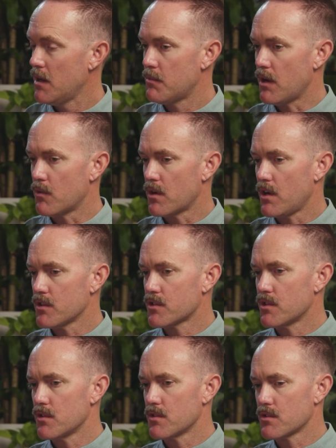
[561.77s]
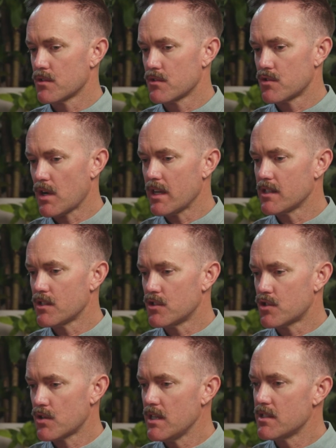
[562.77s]
but we're also trying to
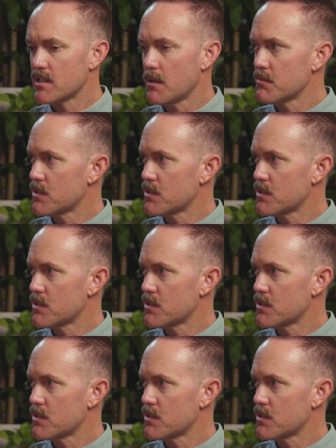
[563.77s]
treat some